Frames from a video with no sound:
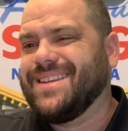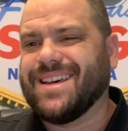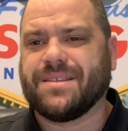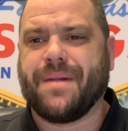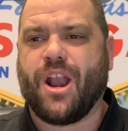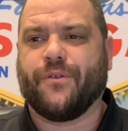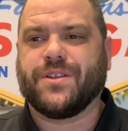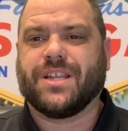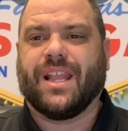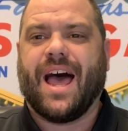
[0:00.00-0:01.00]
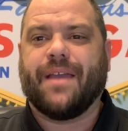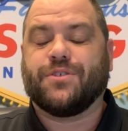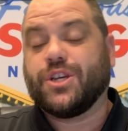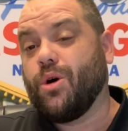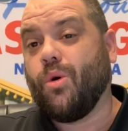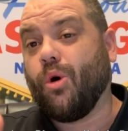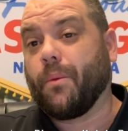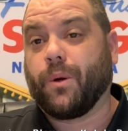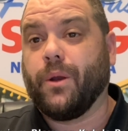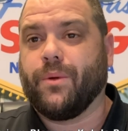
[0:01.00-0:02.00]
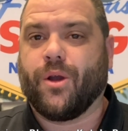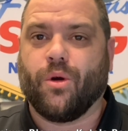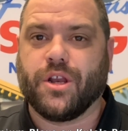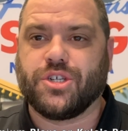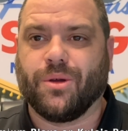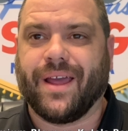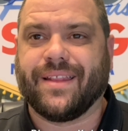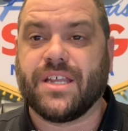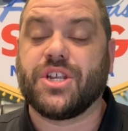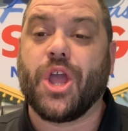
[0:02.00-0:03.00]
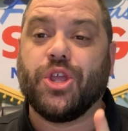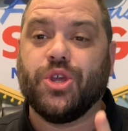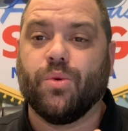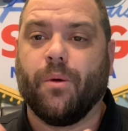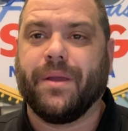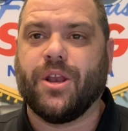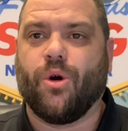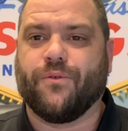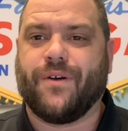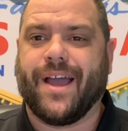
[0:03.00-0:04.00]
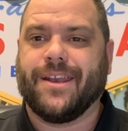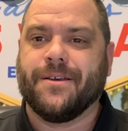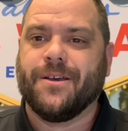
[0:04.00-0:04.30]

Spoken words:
Doesn't matter if it's a live show or a pre-recorded show like this, you will be notified.